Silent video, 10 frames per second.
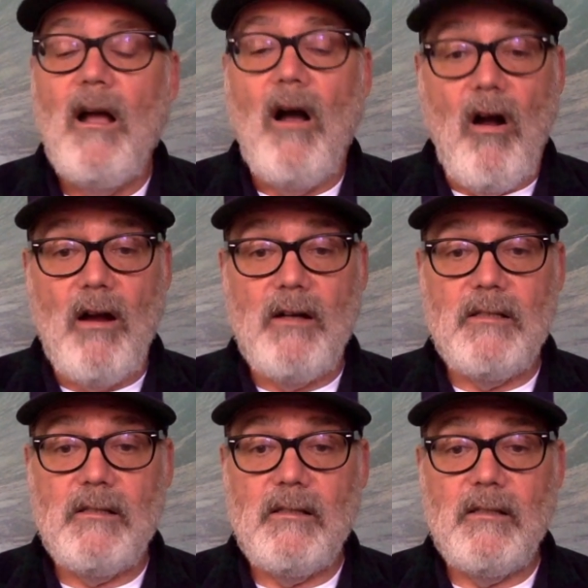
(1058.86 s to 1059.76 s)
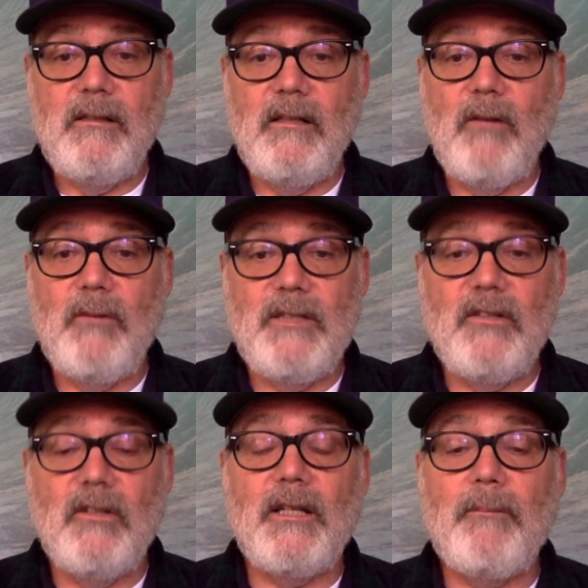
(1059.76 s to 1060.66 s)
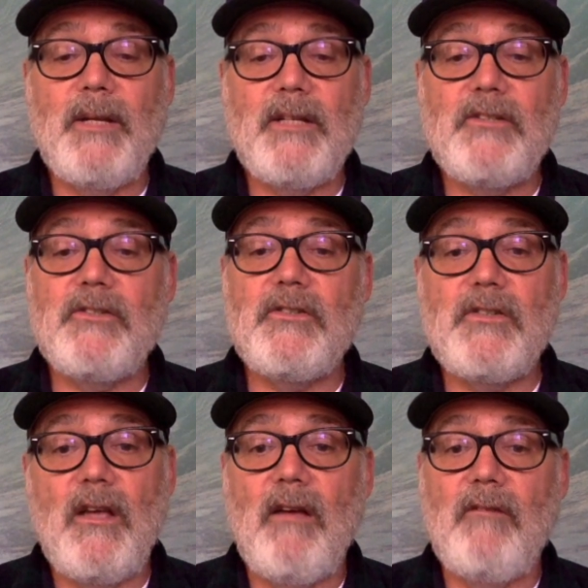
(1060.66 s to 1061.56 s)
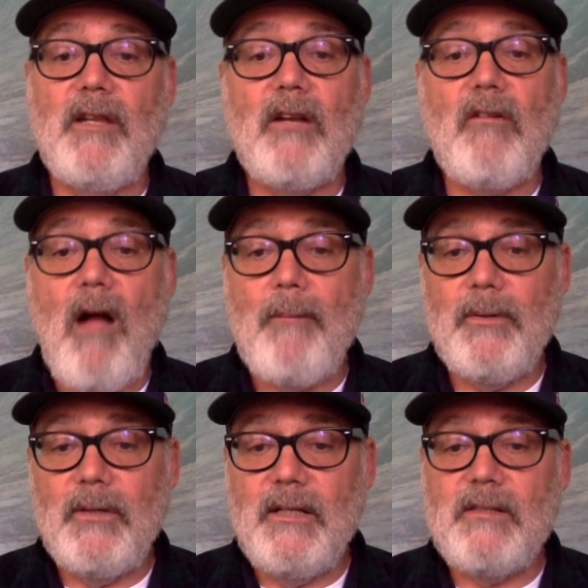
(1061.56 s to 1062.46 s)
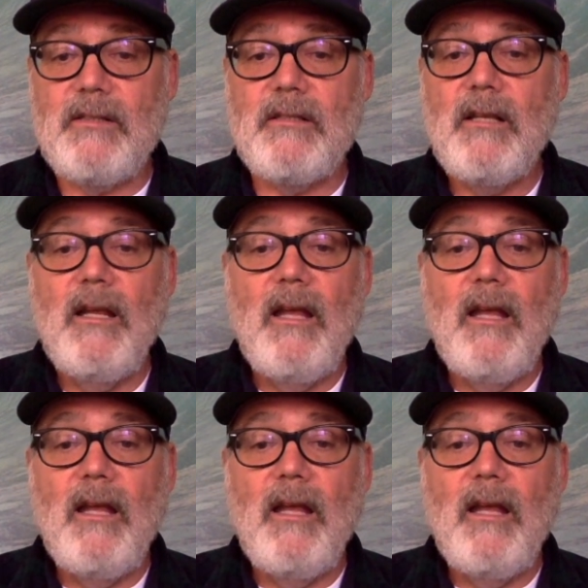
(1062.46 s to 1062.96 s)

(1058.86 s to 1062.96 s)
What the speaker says: Art, you know, we still look at pictures of the Acropolis